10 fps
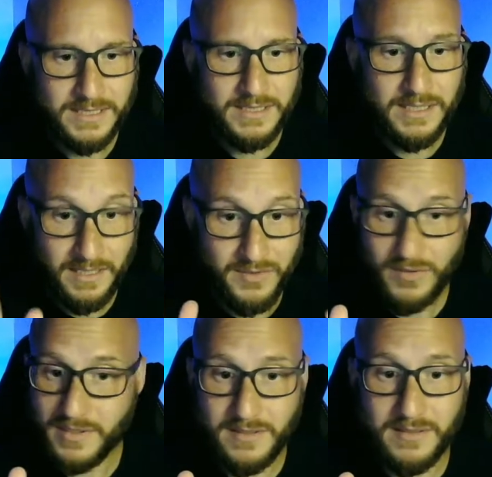
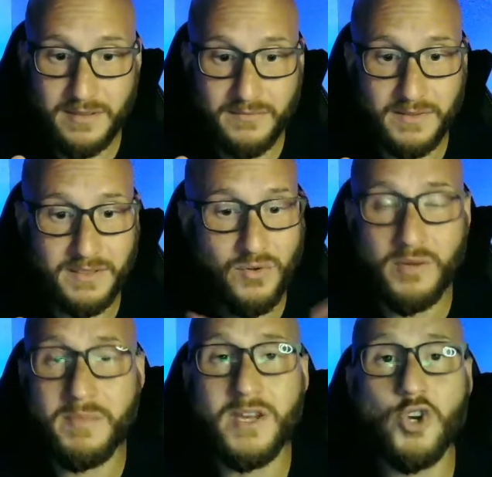Interesting stuff. It's going
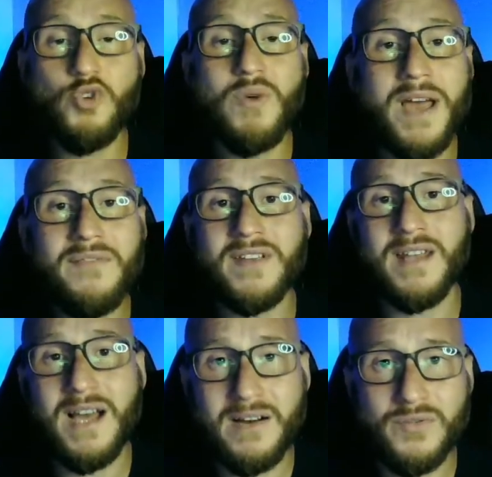to be a graphic
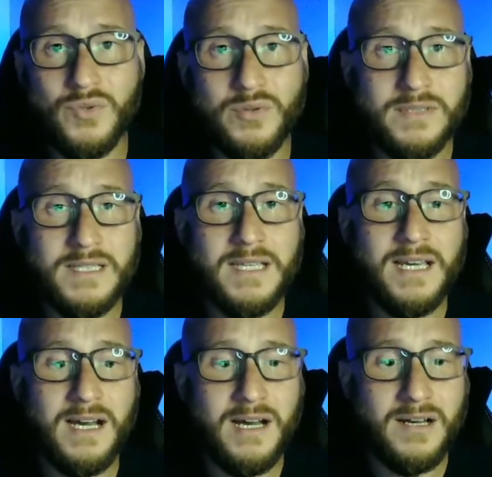novel
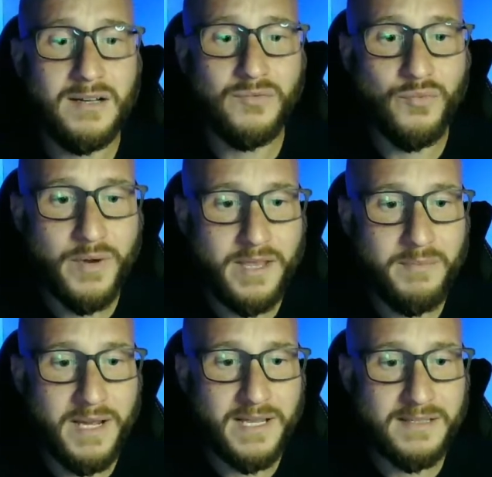written
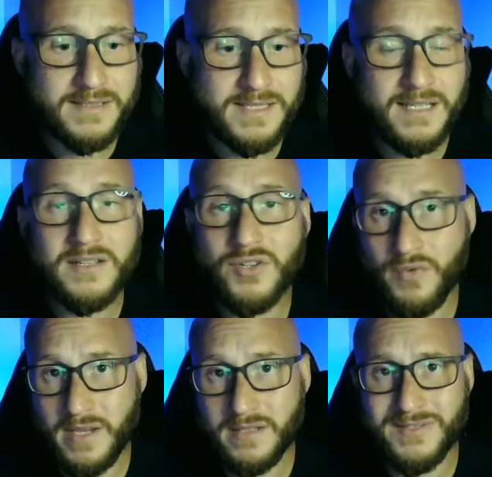by Sina
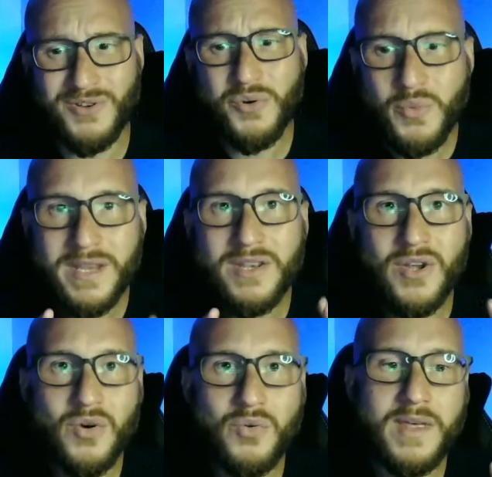Grace. So we
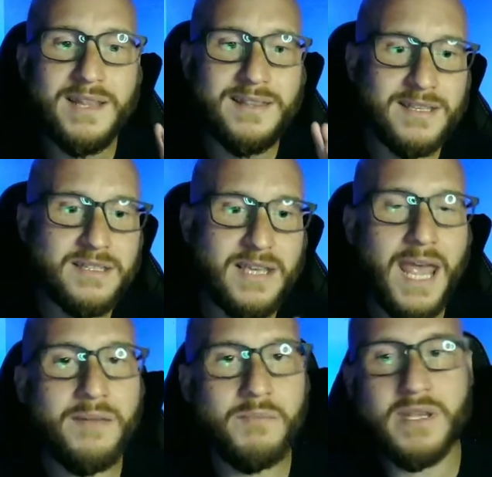know that this
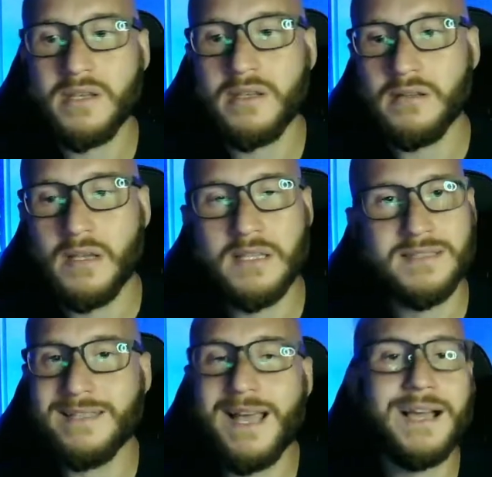
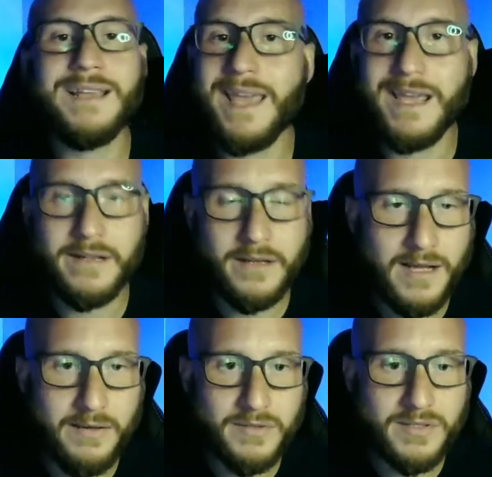it's non-canon,
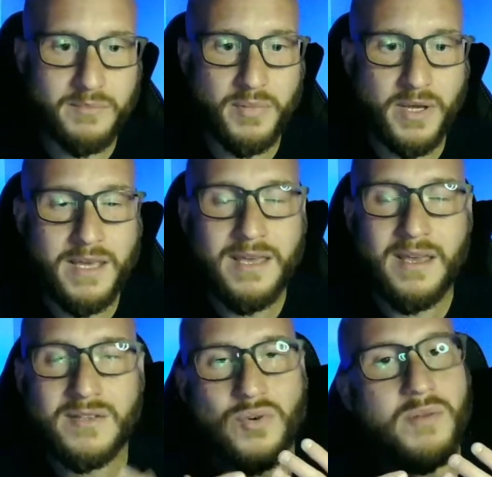obviously, but
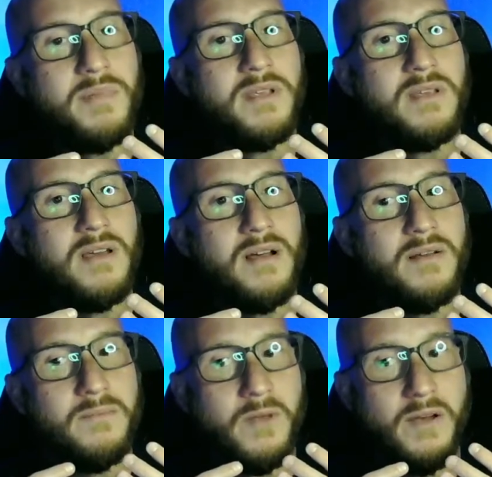it's going to be
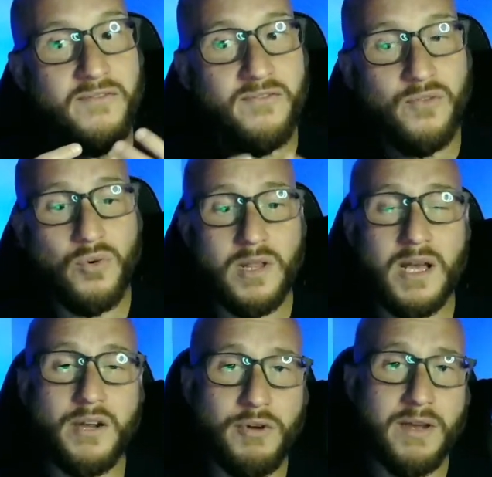a
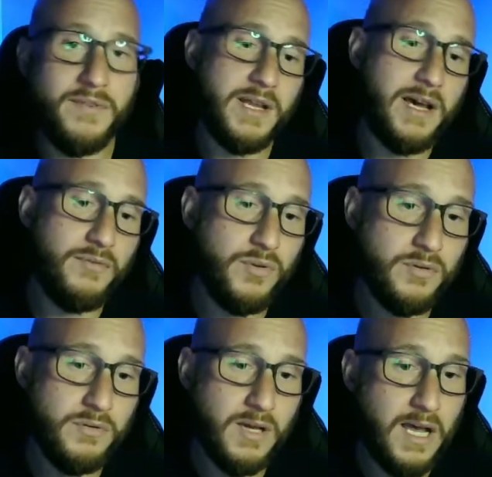full-on graphic novel
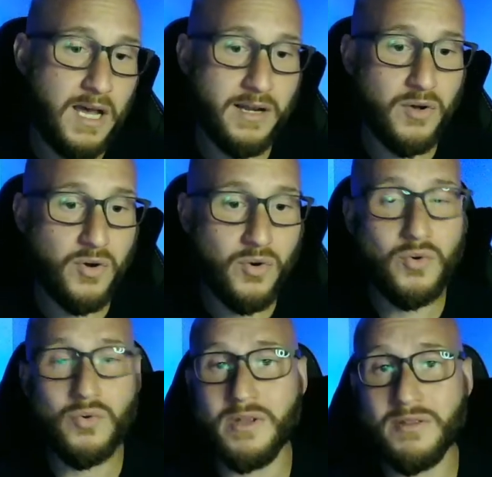on a
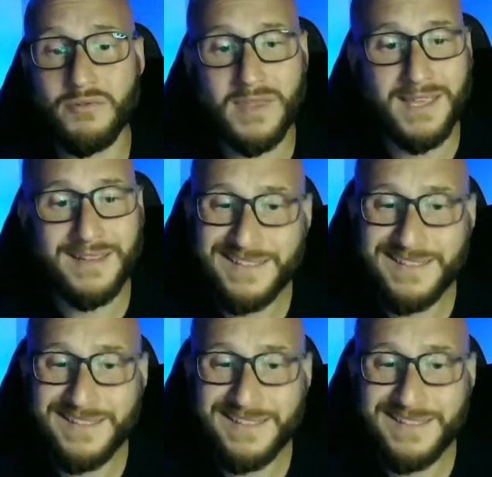whole other thing.